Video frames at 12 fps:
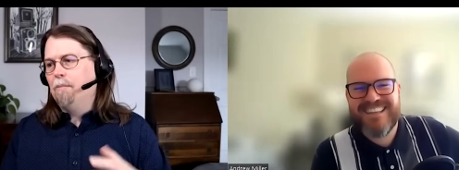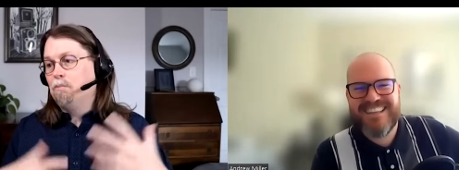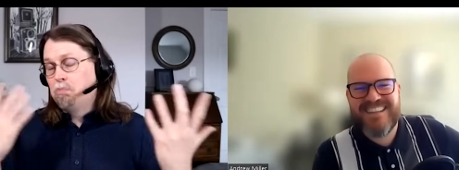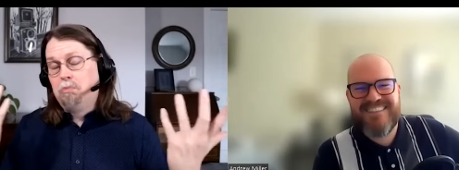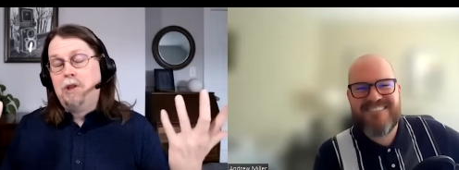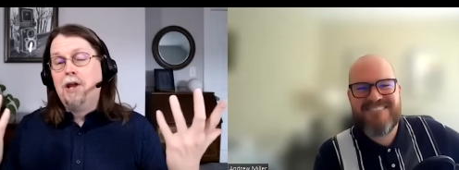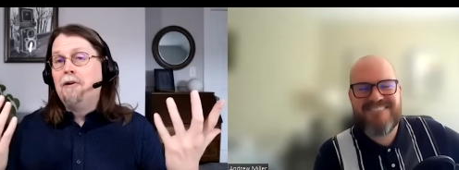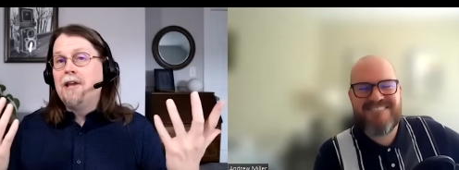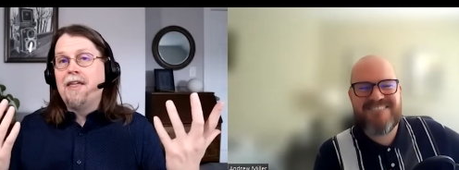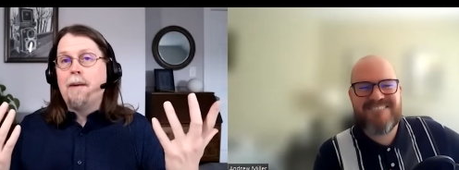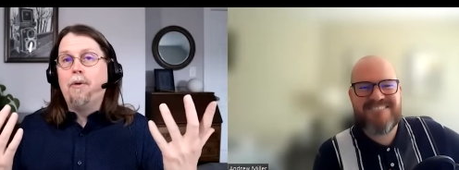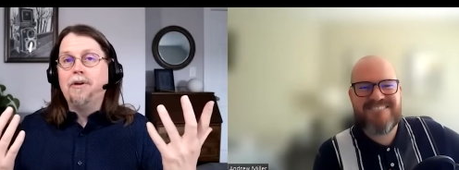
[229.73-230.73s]
Speaker 1: Literally at
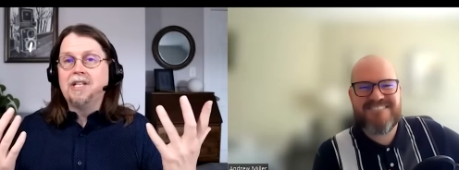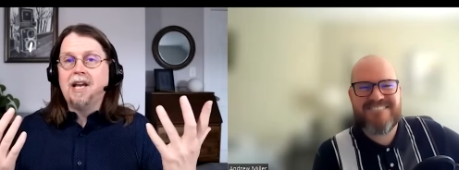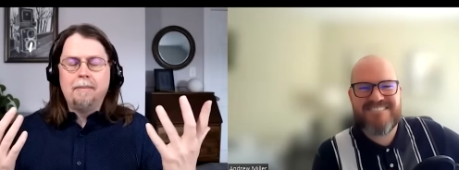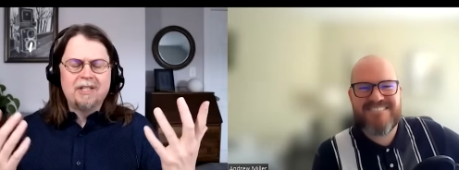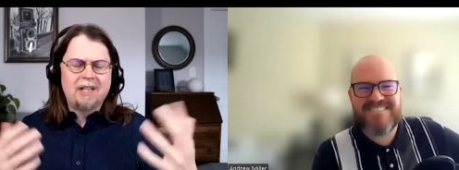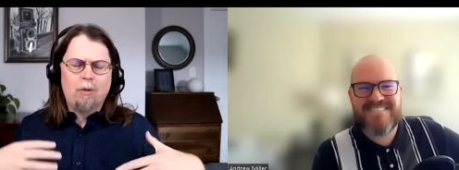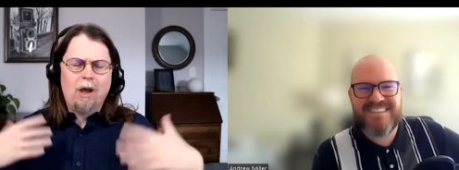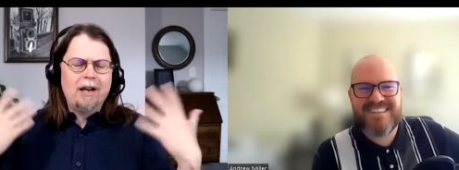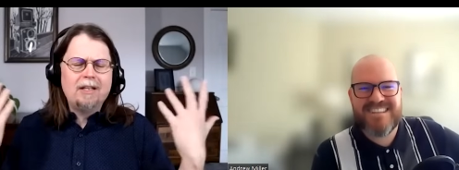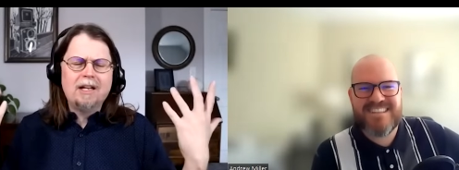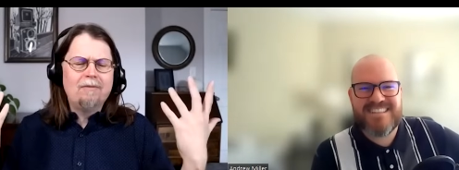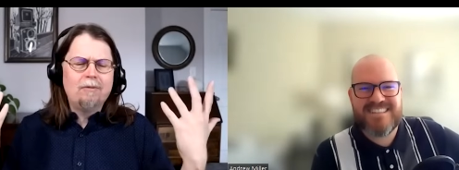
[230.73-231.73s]
that point in time, I'm just like, why doesn't
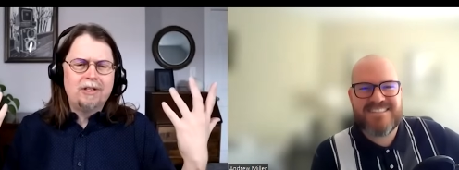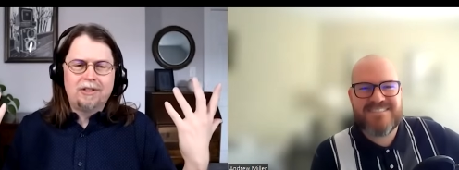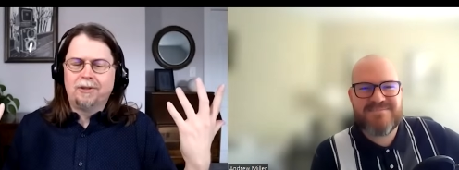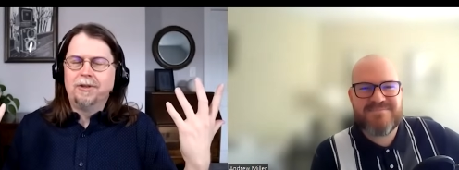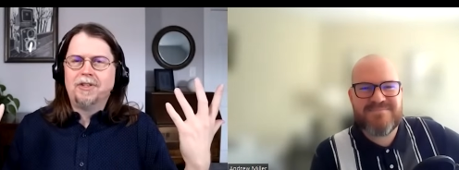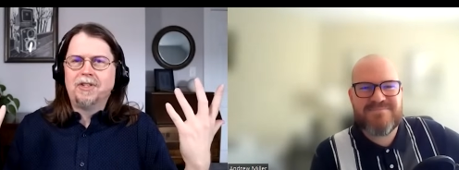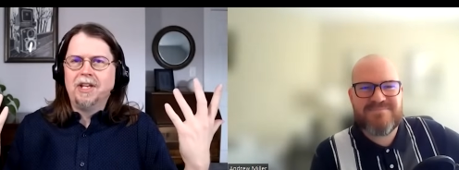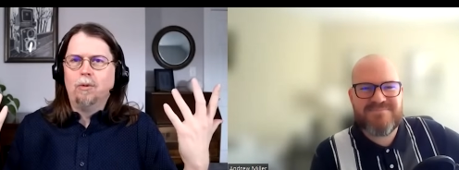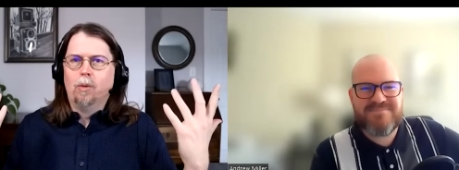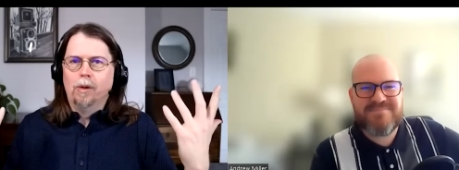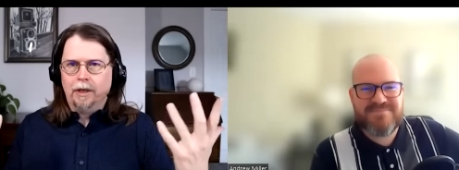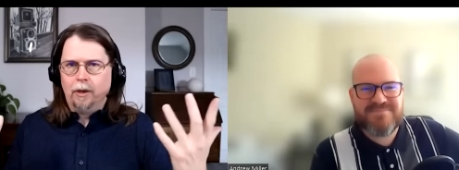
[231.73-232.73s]
everyone just learn
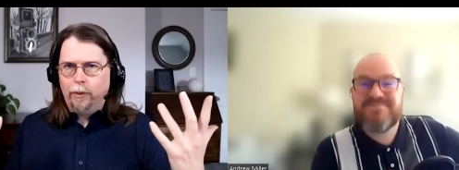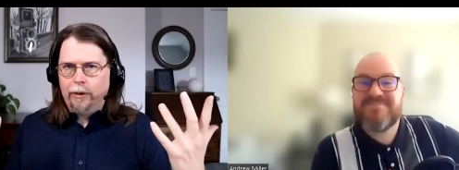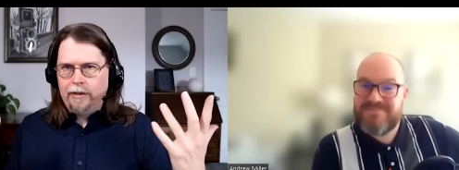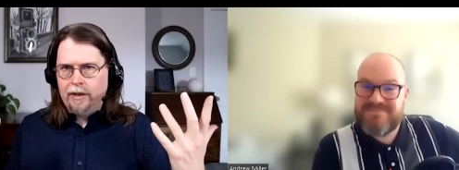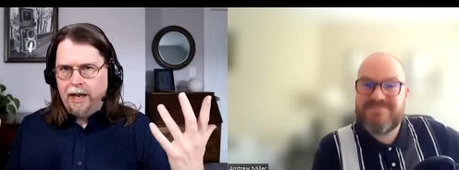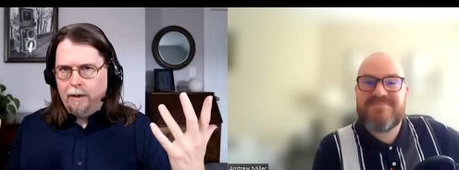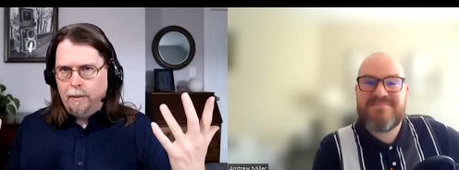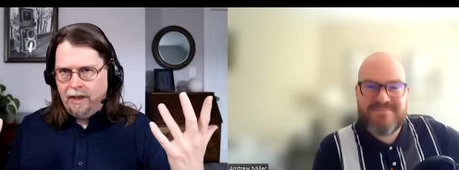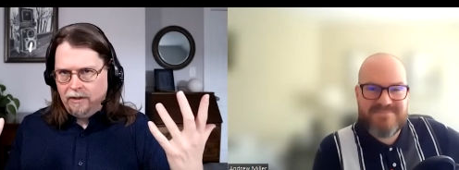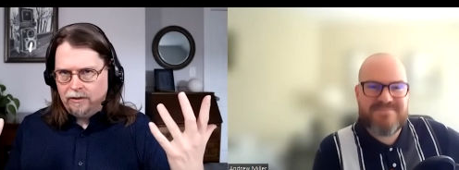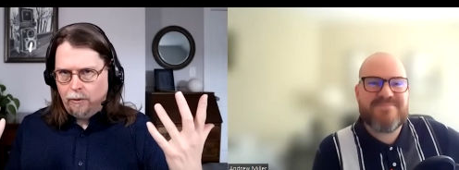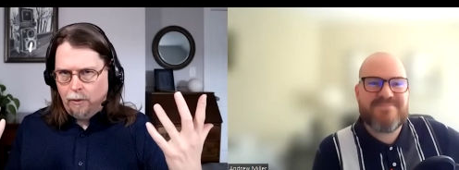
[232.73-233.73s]
SQL and query the database
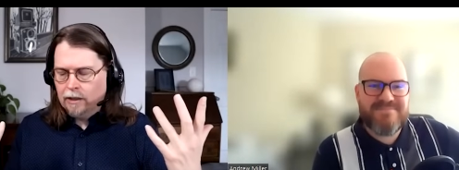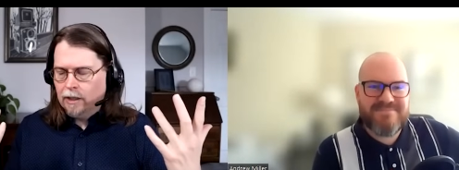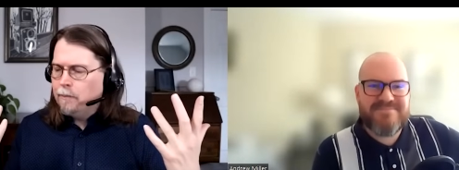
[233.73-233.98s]
directly?